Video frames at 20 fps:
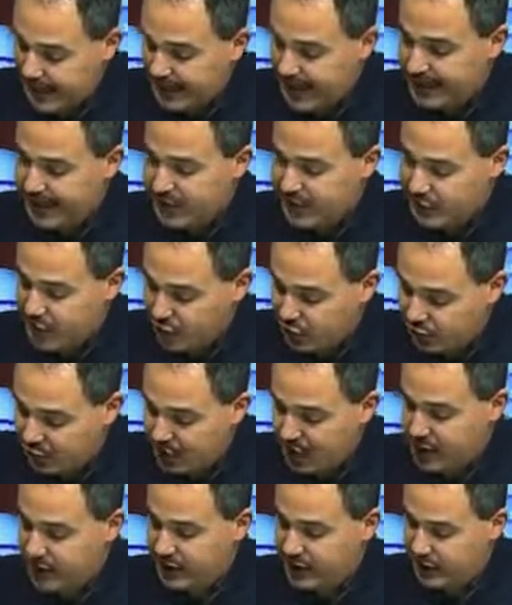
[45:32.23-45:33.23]
is
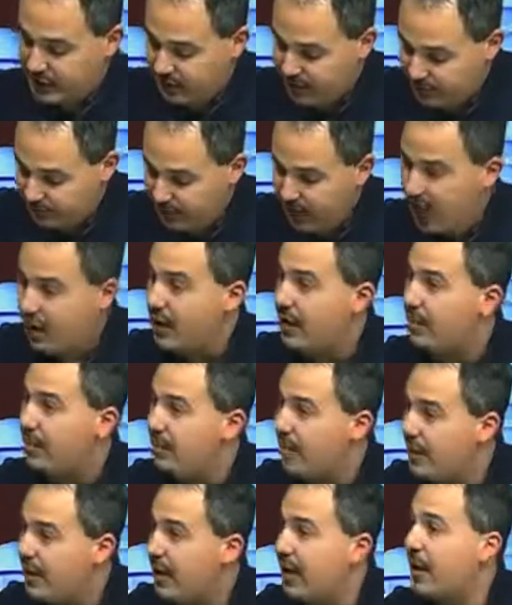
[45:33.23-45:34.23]
risen
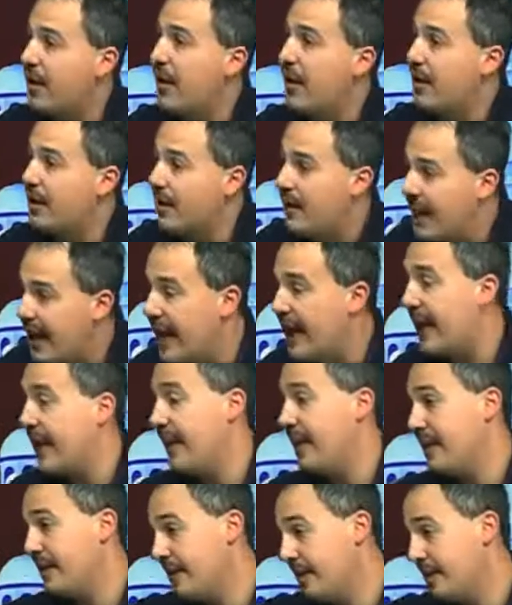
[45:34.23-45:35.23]
from mm-hmm. the
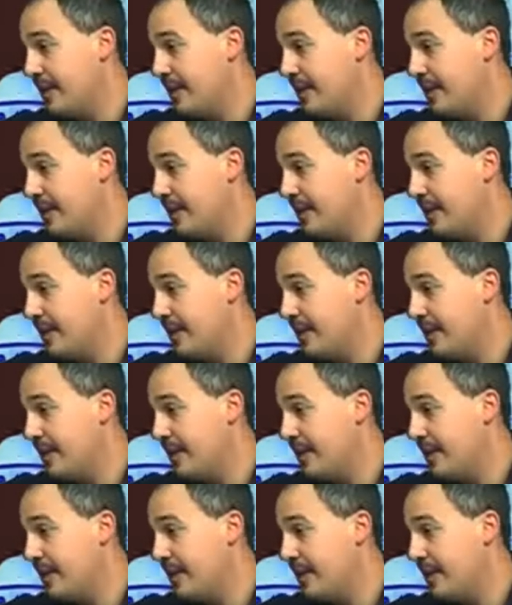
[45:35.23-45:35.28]
dead."